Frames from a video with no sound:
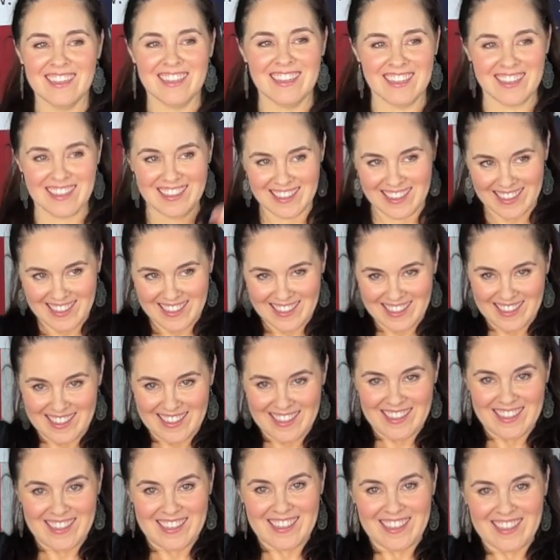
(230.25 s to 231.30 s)
So you were
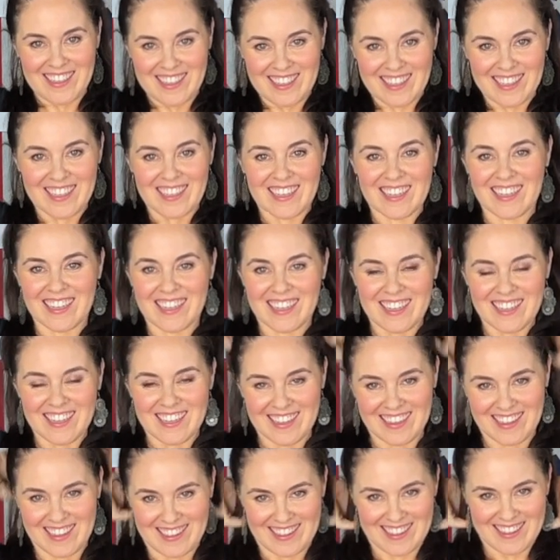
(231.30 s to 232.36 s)
pro-life
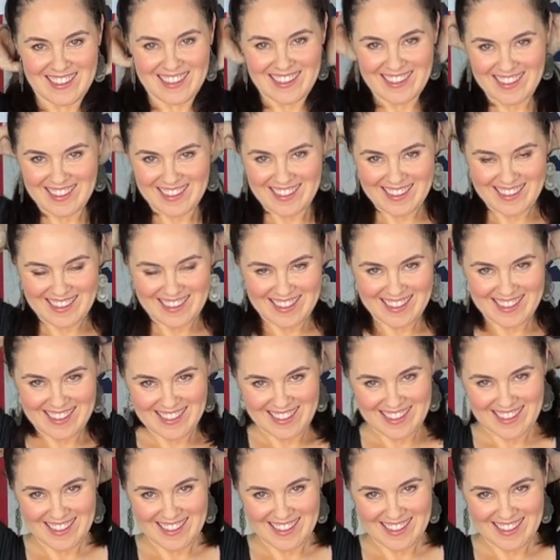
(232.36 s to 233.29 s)
first.